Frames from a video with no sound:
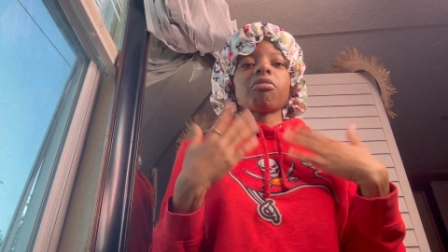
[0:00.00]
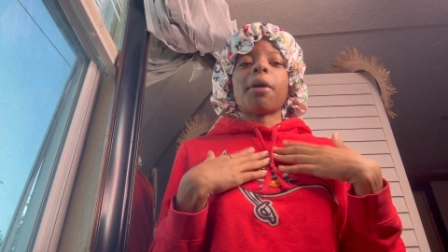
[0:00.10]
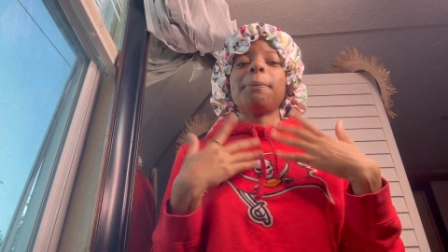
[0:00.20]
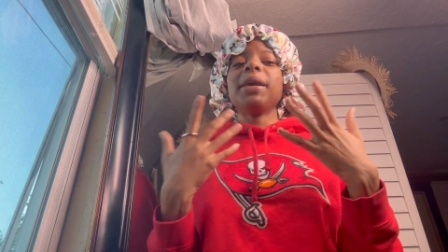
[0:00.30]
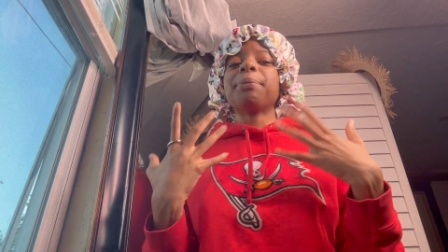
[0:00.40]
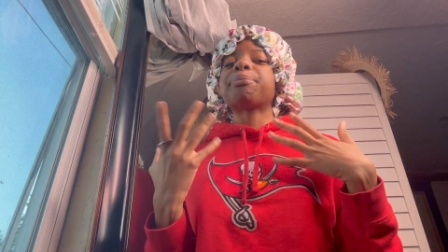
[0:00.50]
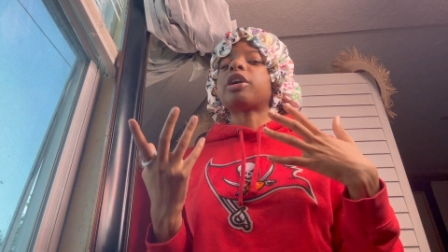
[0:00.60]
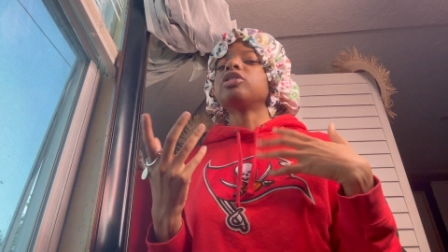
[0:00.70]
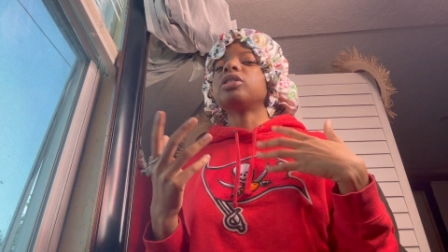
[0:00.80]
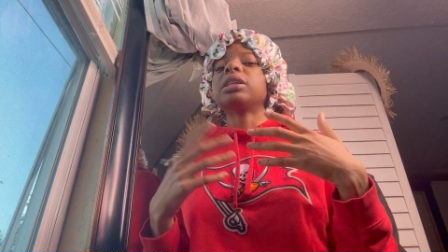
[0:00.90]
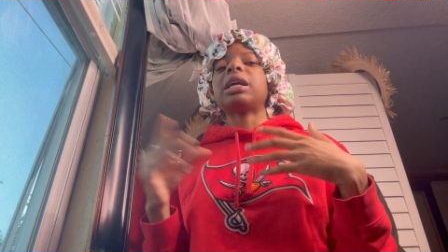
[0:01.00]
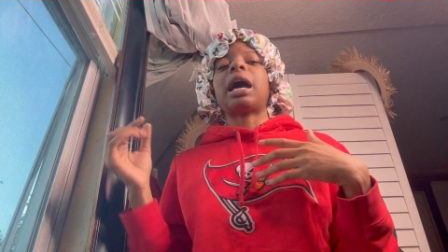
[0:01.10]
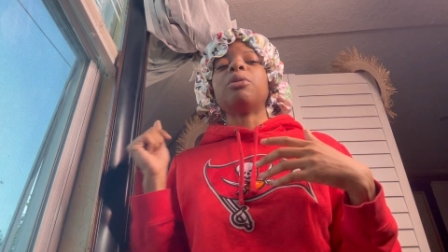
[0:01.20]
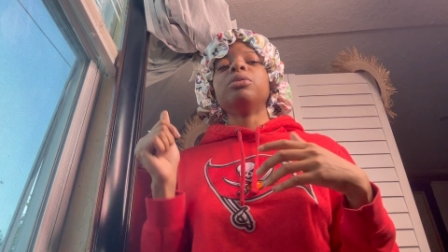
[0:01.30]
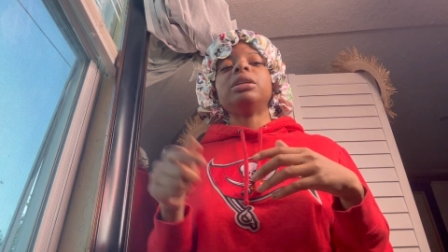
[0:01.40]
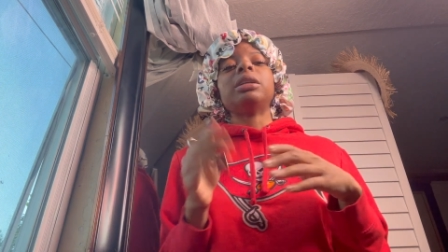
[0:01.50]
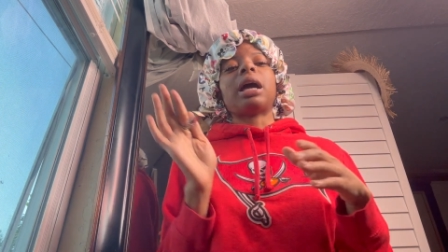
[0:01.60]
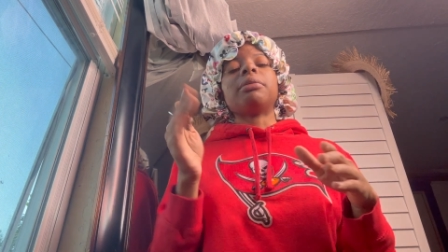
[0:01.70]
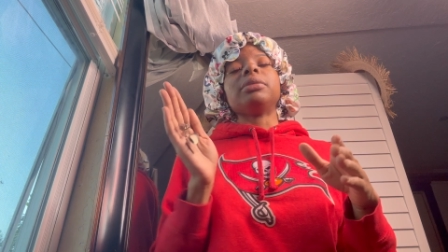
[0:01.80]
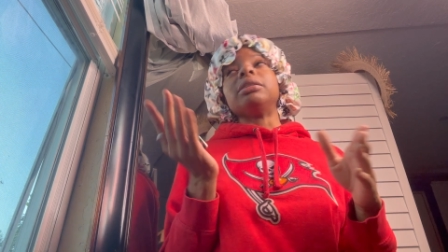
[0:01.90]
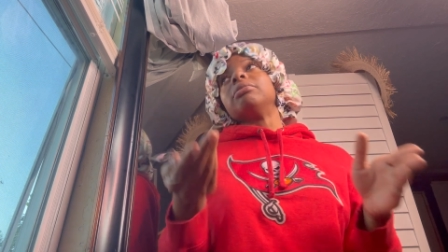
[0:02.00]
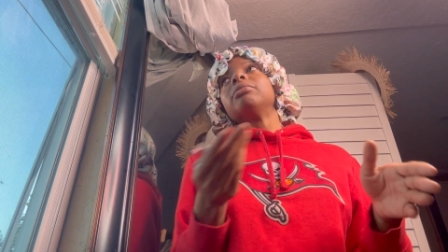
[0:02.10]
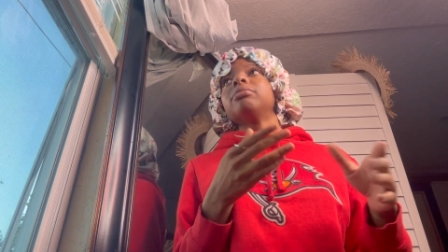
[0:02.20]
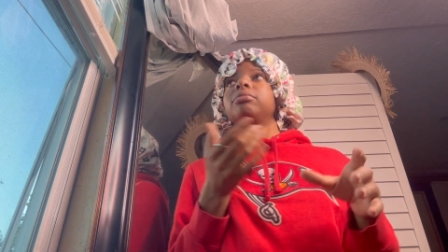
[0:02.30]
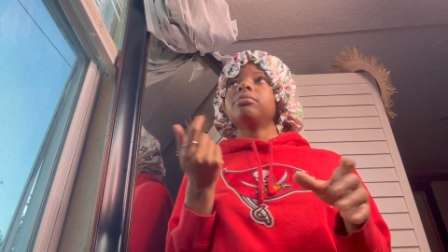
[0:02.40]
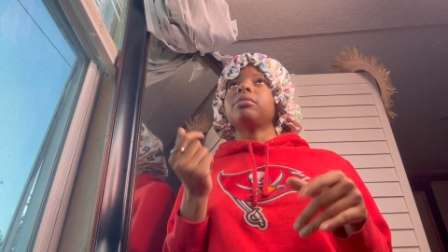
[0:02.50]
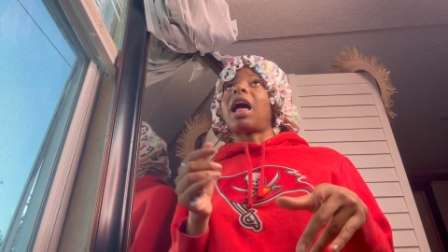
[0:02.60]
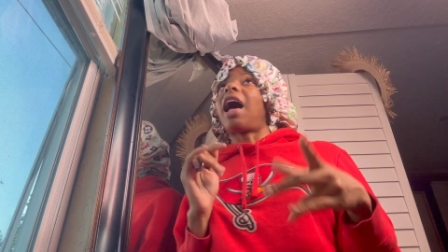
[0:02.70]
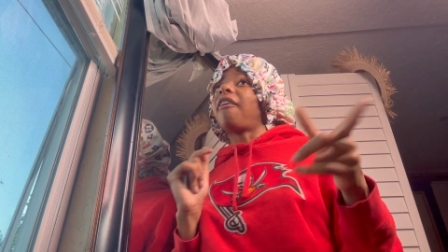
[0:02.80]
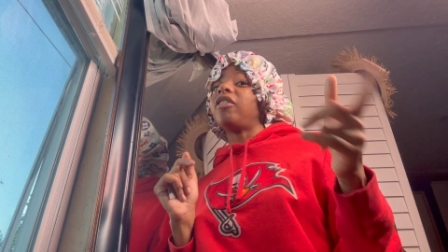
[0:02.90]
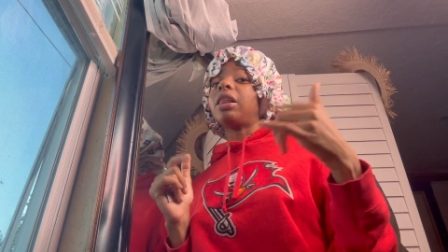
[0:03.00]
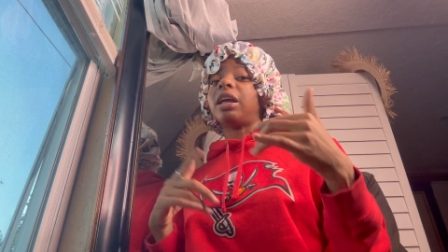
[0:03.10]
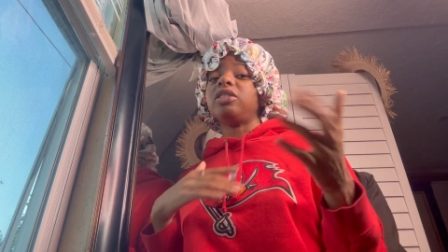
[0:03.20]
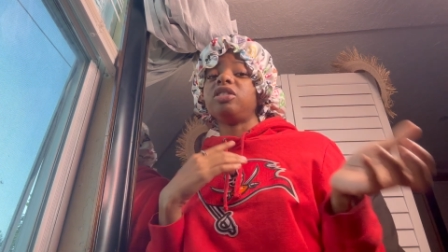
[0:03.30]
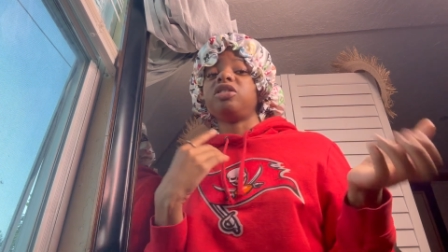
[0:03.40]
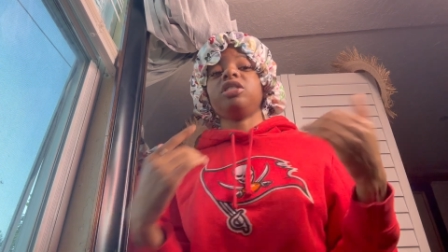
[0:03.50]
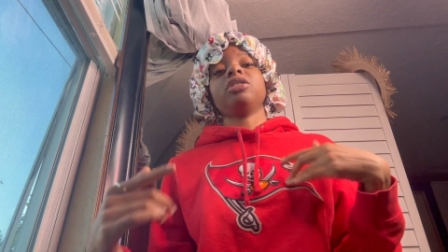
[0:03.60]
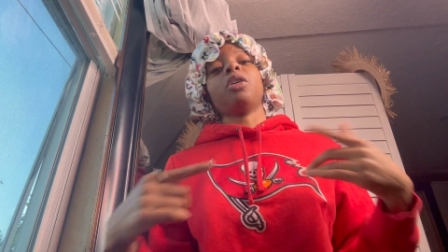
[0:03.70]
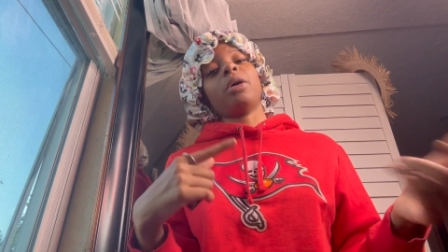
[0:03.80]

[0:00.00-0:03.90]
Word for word: me personally i would i mean i feel like she should just go